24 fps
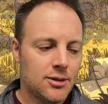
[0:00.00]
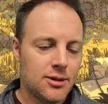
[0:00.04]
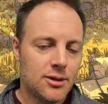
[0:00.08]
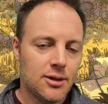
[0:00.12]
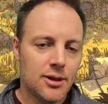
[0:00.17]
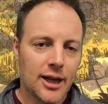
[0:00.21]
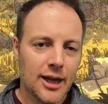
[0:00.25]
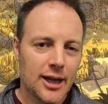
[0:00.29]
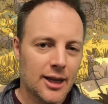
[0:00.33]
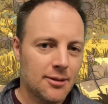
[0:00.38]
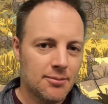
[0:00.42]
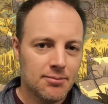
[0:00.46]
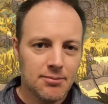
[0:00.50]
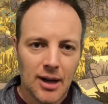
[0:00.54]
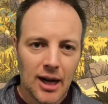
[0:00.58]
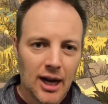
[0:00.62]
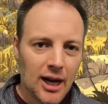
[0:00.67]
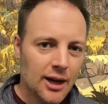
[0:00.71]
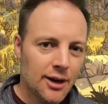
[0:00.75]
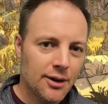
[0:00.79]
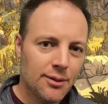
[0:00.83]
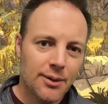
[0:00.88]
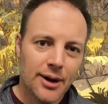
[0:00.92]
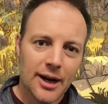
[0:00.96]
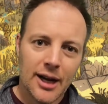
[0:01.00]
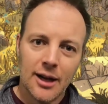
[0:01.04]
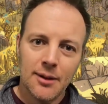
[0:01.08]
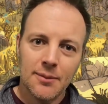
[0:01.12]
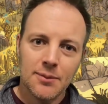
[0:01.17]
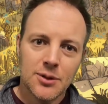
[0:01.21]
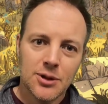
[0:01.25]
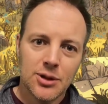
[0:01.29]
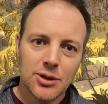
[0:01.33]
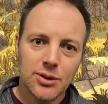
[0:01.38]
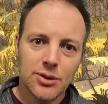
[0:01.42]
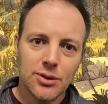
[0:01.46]
like
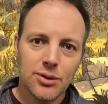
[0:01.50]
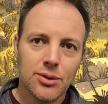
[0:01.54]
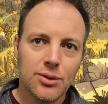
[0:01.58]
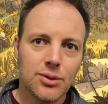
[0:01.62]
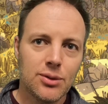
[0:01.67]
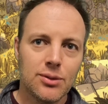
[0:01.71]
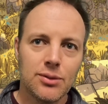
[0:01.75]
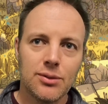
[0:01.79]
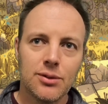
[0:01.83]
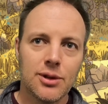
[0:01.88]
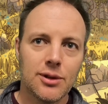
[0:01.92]
on-ramp to